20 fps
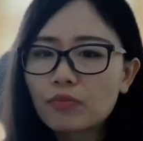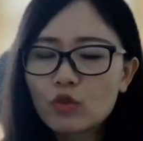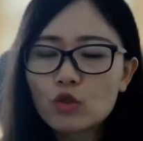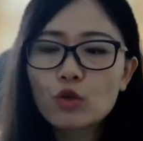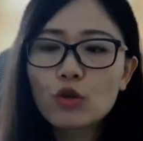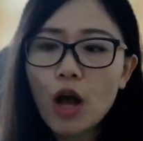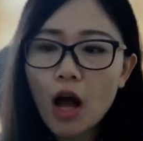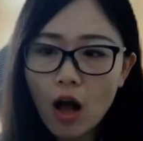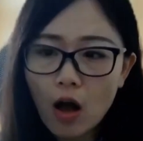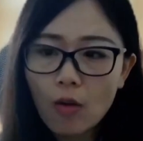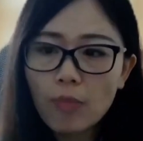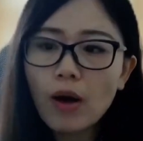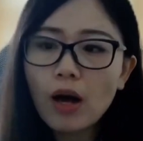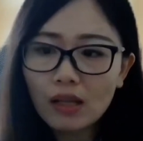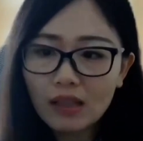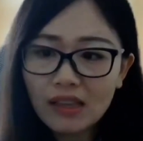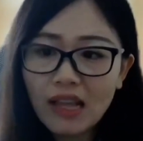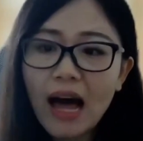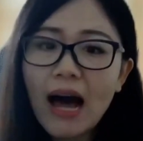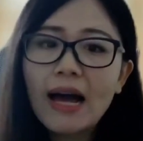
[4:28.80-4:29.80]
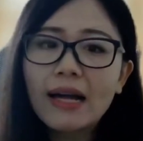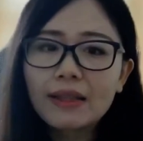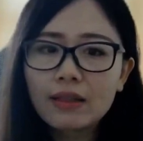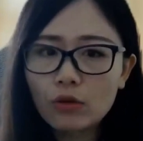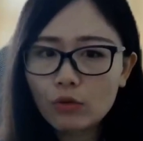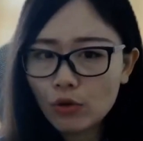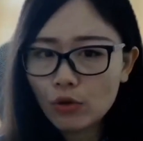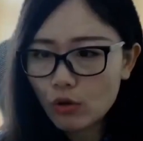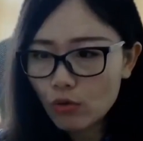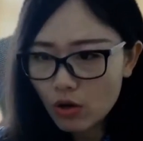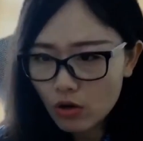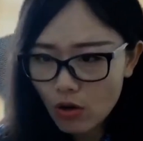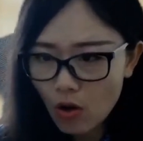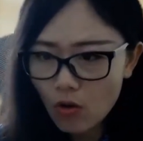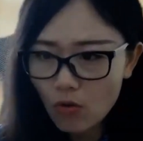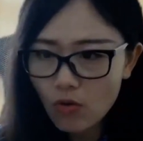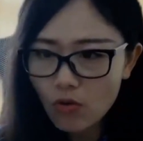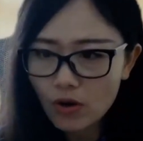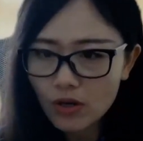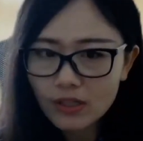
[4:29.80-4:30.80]
to help align the real-world
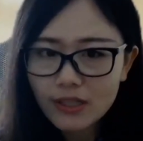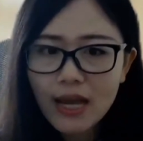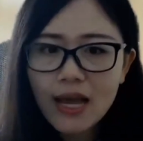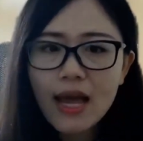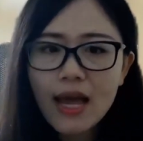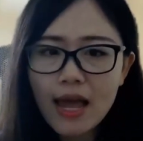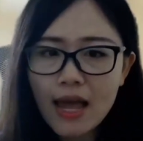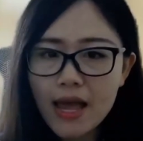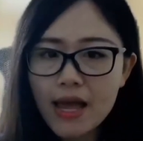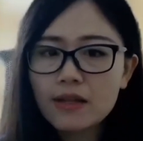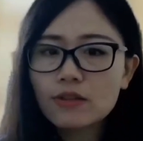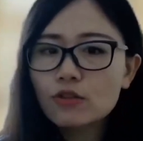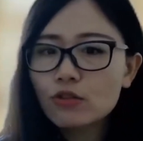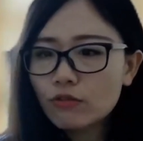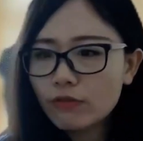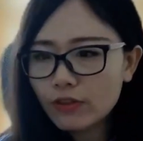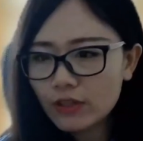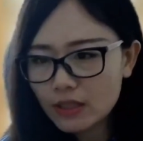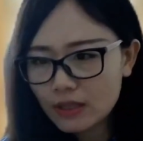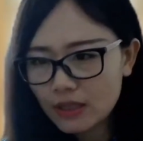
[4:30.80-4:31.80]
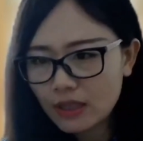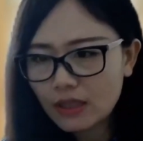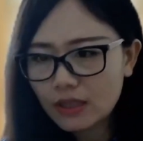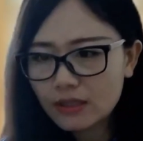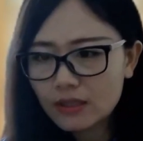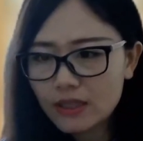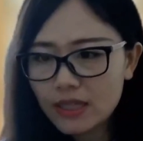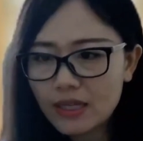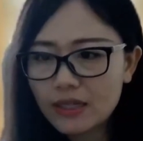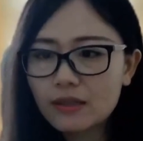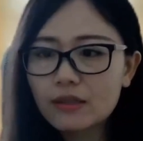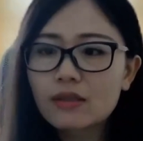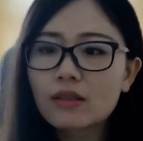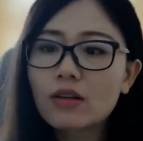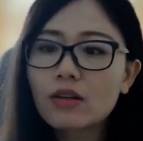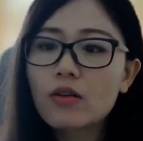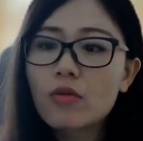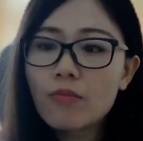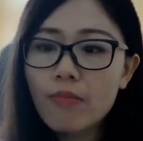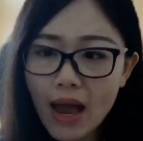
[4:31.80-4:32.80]
cohort and to facilitate the
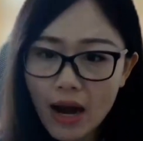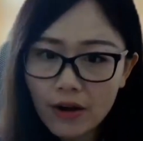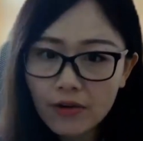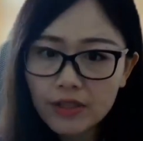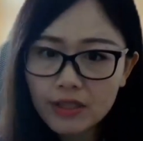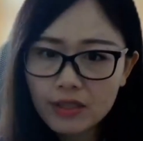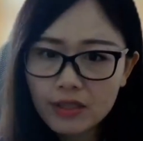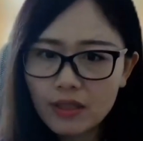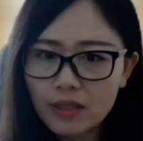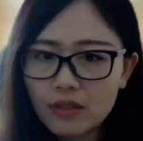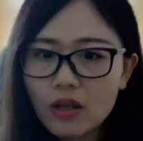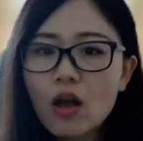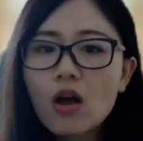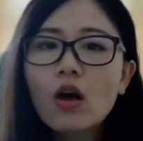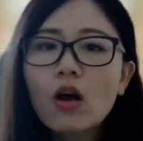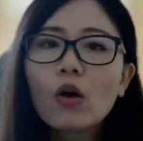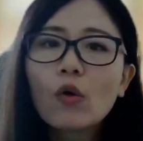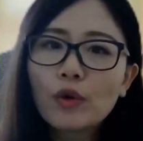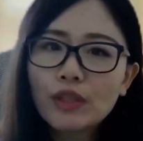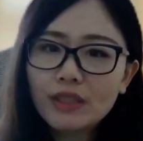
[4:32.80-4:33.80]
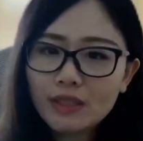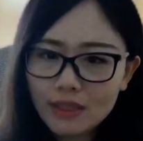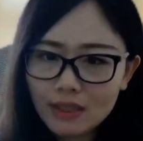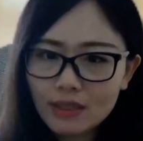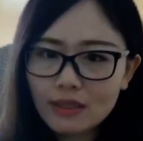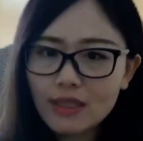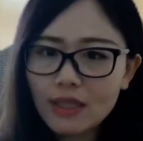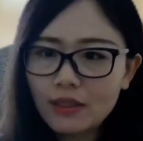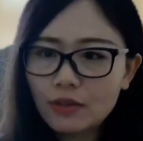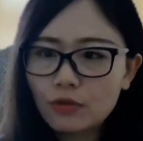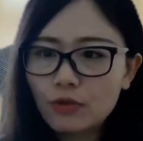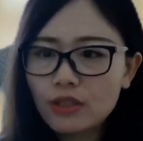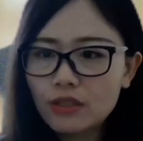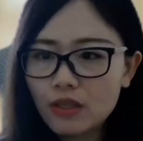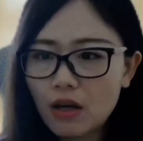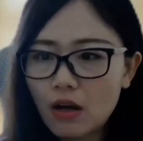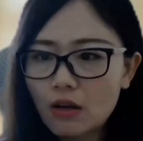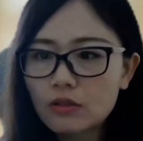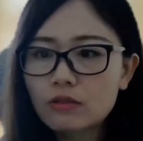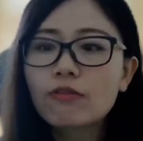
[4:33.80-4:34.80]
comparison with the study
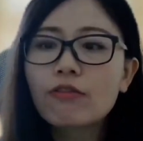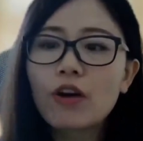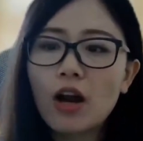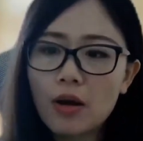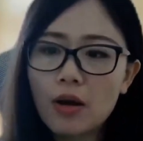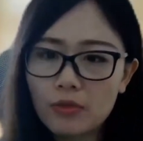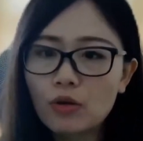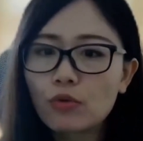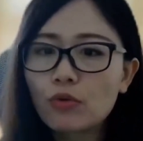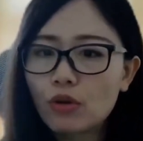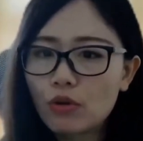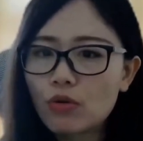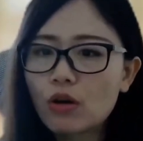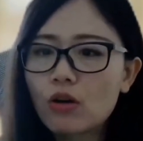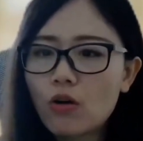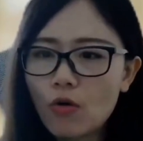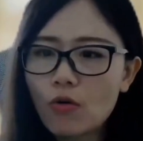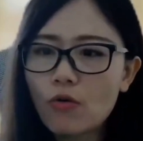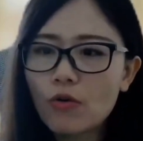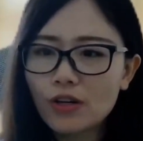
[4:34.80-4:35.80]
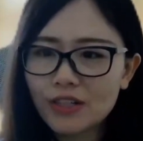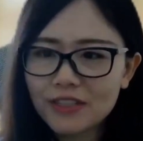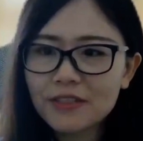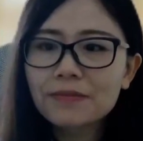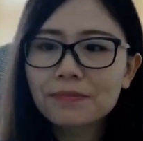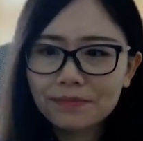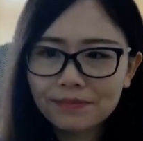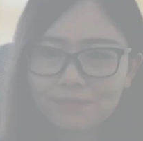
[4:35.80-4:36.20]
results from the real-world cohorts.